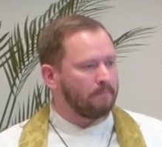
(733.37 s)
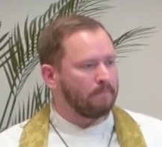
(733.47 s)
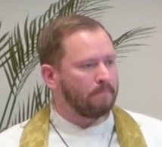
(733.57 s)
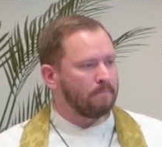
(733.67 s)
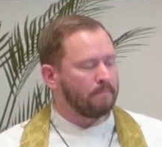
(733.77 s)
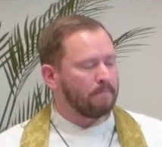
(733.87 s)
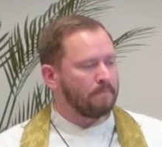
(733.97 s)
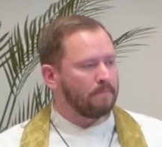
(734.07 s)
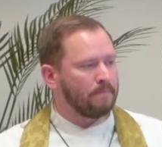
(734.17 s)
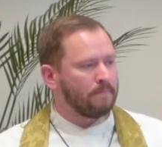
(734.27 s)

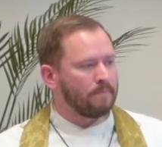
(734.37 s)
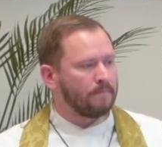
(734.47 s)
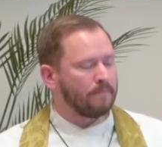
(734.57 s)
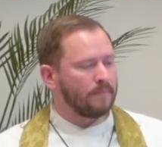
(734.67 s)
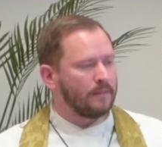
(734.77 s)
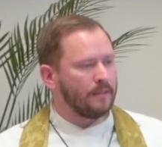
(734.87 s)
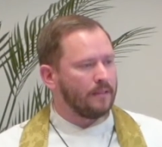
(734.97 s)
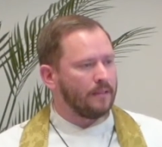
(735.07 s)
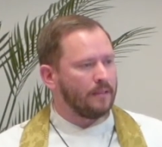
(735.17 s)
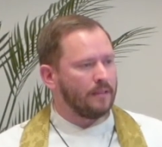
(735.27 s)

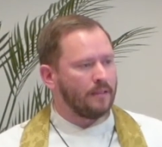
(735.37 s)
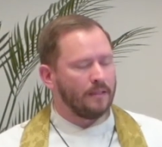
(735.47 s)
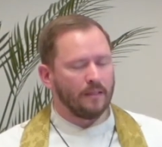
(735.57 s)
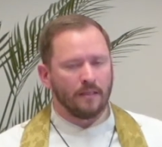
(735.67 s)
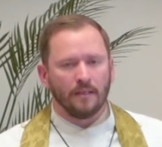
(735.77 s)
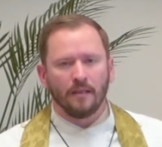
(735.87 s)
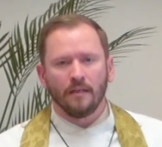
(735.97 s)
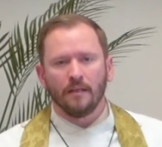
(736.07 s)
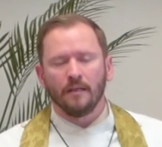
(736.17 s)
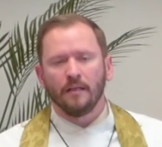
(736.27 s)

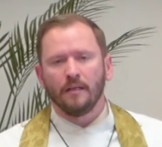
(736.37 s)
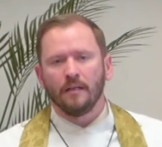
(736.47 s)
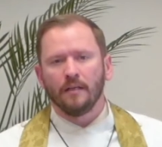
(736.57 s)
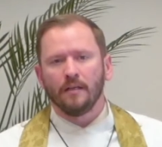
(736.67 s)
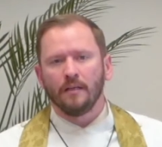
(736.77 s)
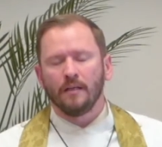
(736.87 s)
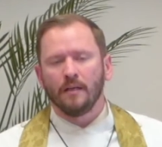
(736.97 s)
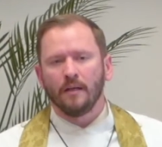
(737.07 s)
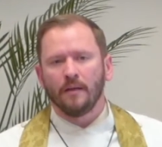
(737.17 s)
Nobody speaks.